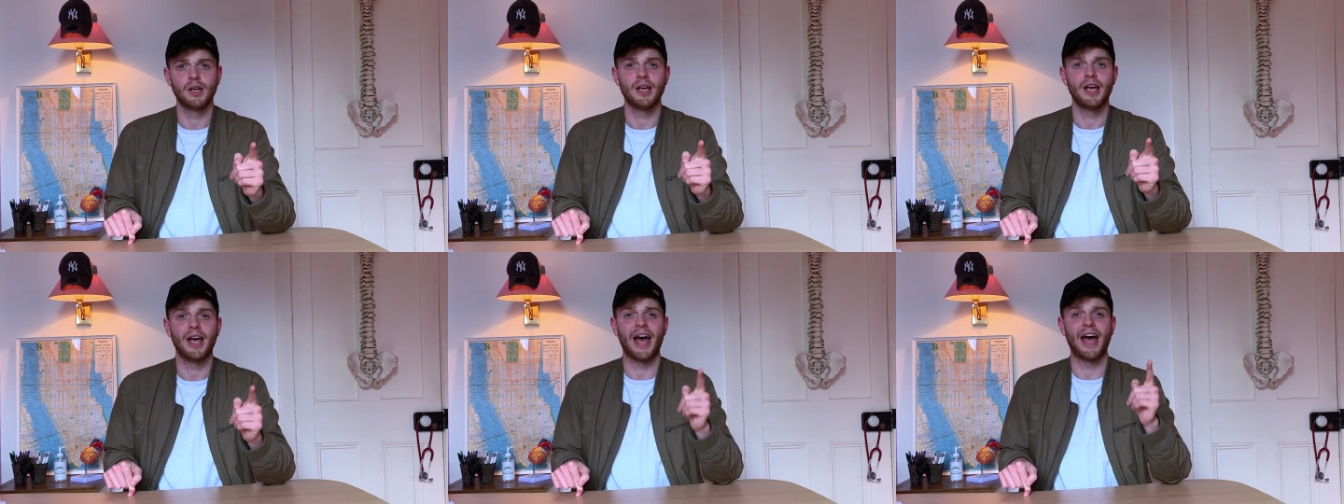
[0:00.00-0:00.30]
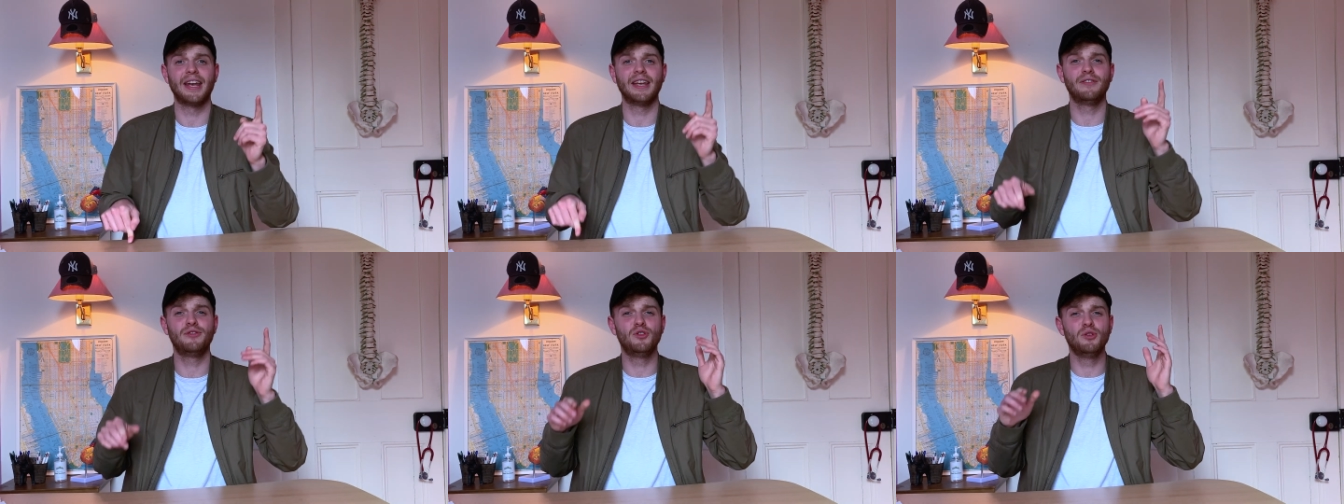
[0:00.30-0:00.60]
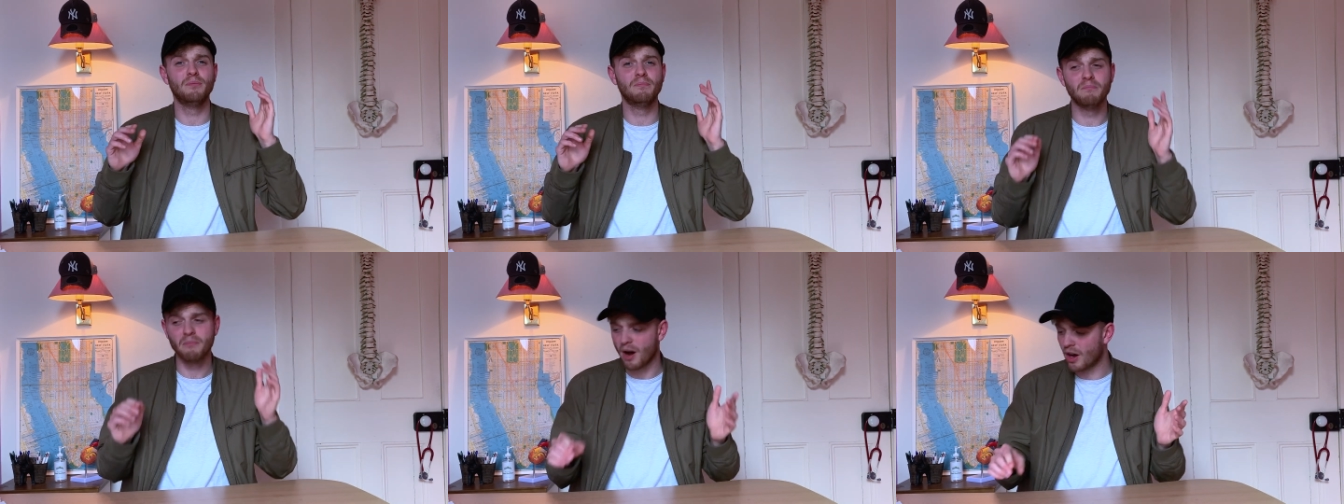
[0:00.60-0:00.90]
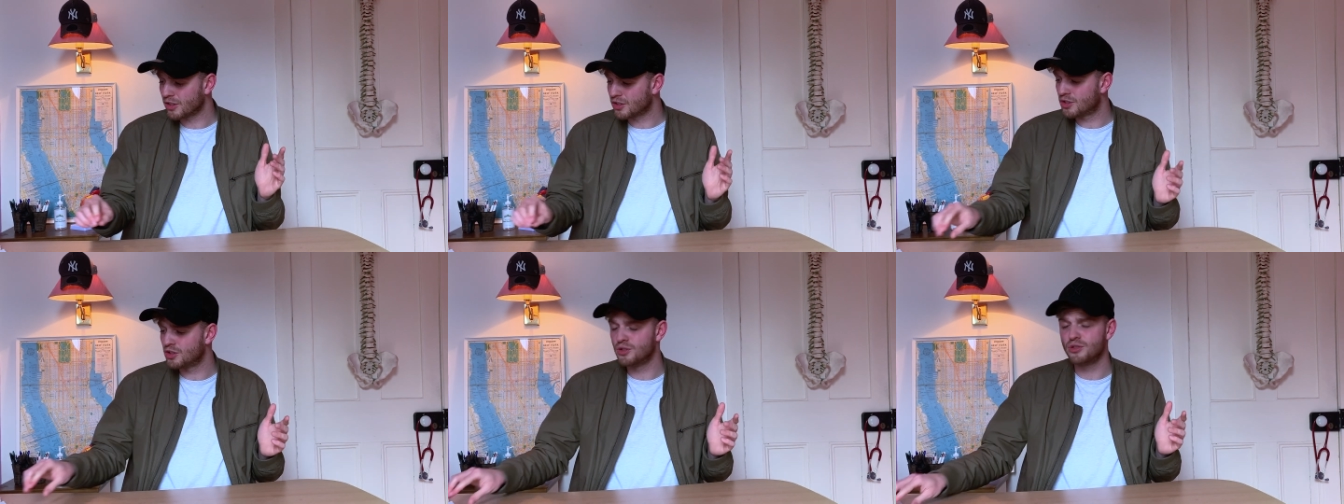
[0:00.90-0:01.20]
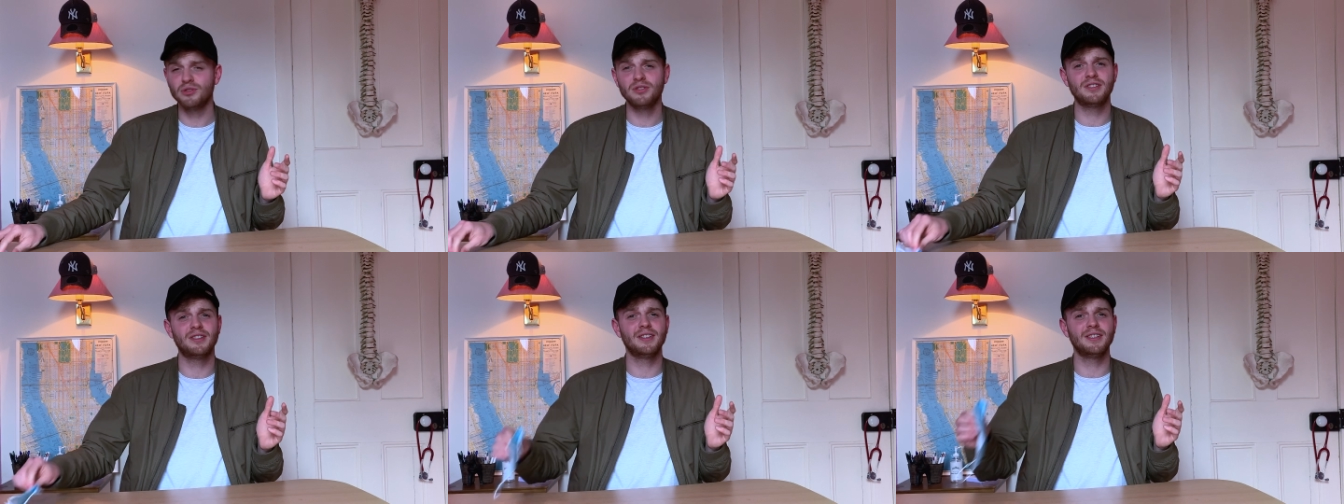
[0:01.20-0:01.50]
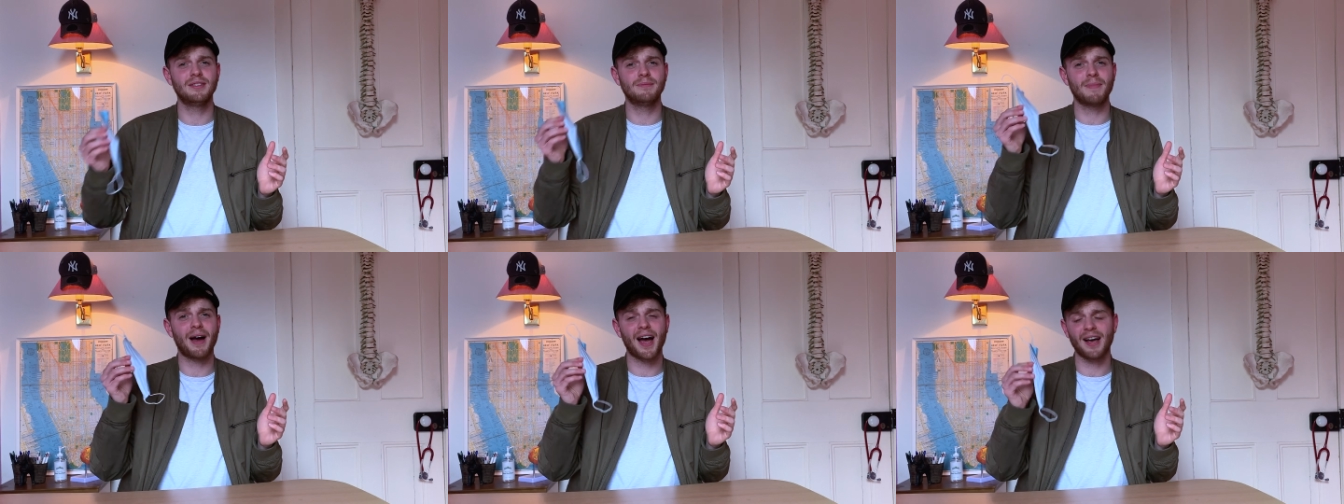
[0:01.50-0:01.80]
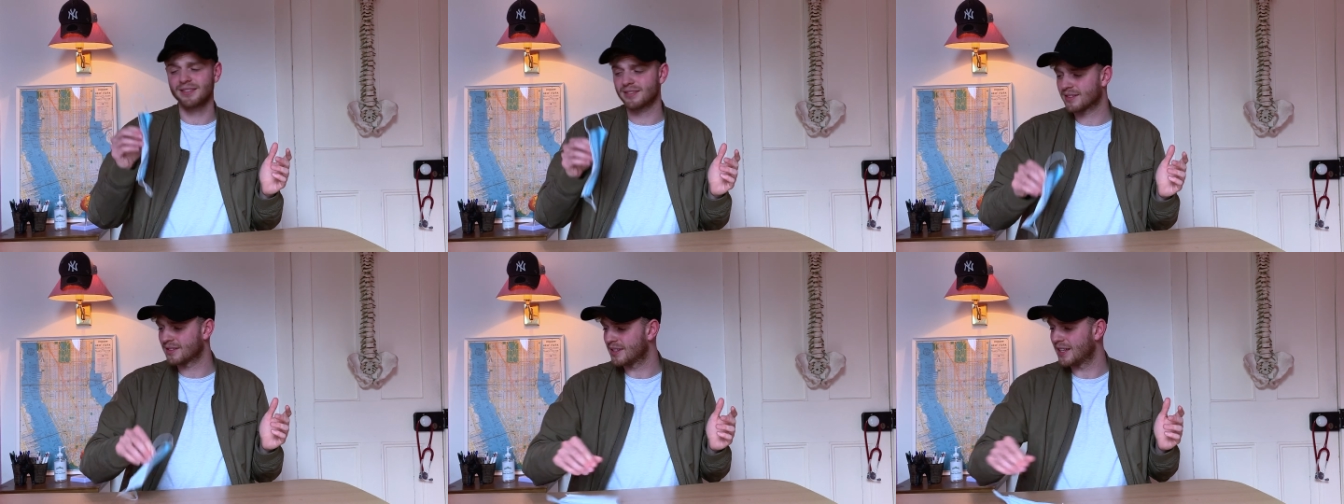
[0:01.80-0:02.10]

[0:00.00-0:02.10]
And if you must use these masks,